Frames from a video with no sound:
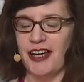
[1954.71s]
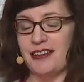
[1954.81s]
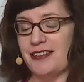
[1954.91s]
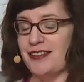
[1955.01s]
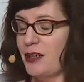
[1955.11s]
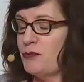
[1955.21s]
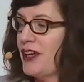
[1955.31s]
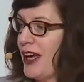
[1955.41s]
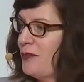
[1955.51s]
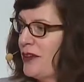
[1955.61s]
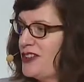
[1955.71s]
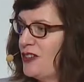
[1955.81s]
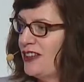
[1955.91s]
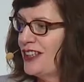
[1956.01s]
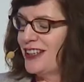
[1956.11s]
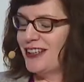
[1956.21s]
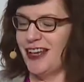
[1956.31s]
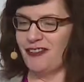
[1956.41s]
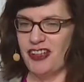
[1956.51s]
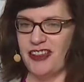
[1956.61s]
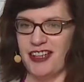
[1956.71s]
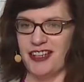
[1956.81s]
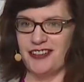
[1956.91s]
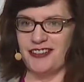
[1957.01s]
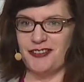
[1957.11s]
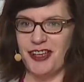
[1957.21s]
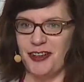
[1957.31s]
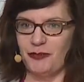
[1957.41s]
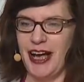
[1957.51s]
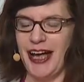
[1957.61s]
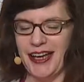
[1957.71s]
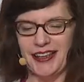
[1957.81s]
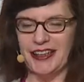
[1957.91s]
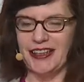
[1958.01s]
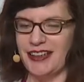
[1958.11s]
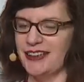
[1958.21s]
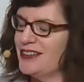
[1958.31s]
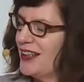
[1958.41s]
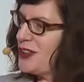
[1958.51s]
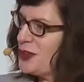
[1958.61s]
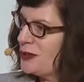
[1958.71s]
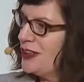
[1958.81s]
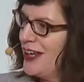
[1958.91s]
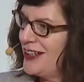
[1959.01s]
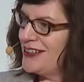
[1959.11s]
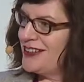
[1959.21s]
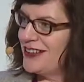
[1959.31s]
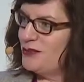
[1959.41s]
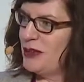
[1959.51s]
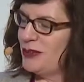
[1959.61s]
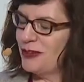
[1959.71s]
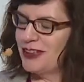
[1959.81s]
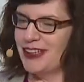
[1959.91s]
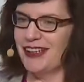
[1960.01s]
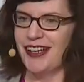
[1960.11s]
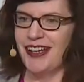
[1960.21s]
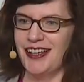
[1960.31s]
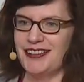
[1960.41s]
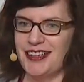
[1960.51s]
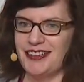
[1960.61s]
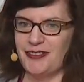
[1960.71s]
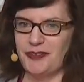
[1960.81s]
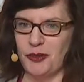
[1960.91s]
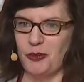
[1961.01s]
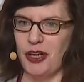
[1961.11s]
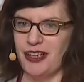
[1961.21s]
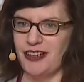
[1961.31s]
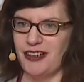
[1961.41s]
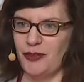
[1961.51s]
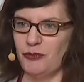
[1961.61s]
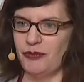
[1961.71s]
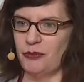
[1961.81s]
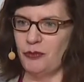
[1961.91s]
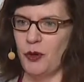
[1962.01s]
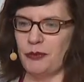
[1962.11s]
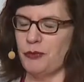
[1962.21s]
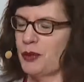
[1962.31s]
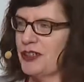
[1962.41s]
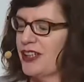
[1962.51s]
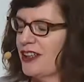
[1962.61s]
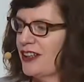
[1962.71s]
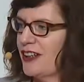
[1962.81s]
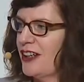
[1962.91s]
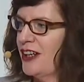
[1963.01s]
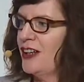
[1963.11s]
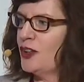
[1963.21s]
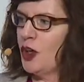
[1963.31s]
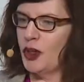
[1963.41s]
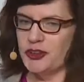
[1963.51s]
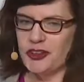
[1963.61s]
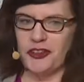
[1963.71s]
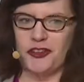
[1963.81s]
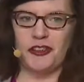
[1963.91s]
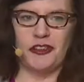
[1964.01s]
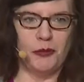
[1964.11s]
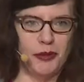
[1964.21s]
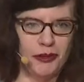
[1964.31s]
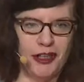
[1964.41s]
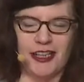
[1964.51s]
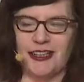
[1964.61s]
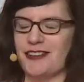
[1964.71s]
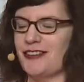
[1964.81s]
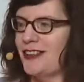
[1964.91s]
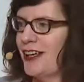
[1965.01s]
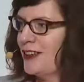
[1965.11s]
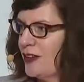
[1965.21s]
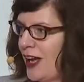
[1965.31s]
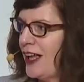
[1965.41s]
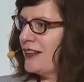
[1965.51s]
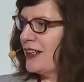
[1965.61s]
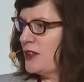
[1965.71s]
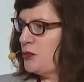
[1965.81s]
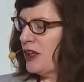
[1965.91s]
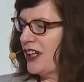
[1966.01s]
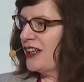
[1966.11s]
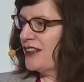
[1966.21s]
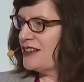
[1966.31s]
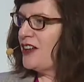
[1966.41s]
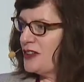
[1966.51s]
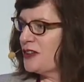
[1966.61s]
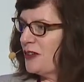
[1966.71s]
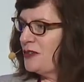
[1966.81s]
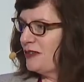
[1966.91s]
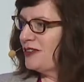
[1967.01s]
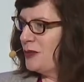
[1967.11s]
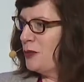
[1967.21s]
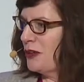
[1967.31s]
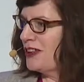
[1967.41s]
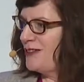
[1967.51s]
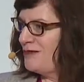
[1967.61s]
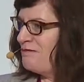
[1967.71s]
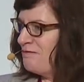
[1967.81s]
At the same time, I do think everything is highly contextualized, and being really attentive to what particular cultures, communities, and localities bring is also important.